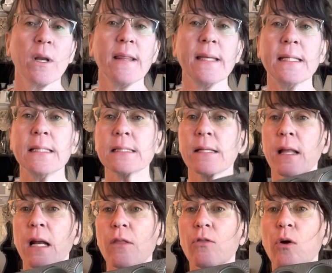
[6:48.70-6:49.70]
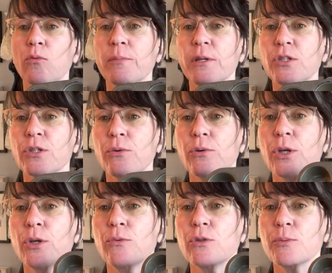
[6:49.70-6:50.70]
these that I thought would be so
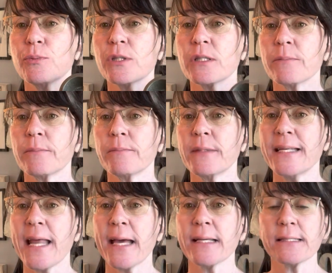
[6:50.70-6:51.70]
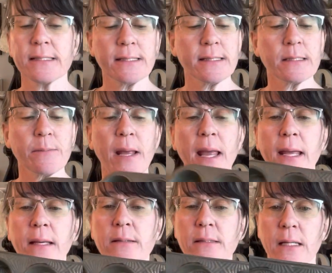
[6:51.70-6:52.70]
cute to put some nests and some
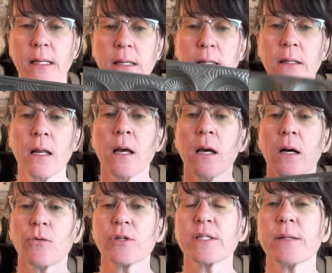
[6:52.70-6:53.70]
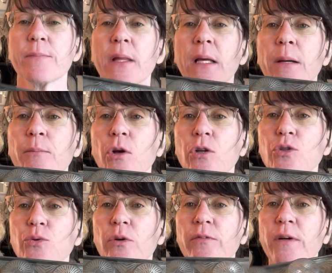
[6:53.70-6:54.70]
eggs in or something. I'm not
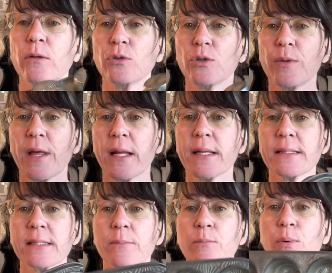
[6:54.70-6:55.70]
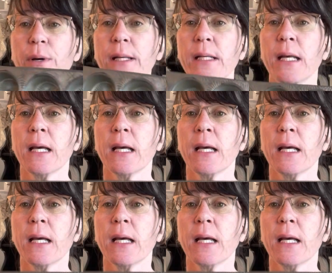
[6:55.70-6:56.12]
sure if I'll do that at some point.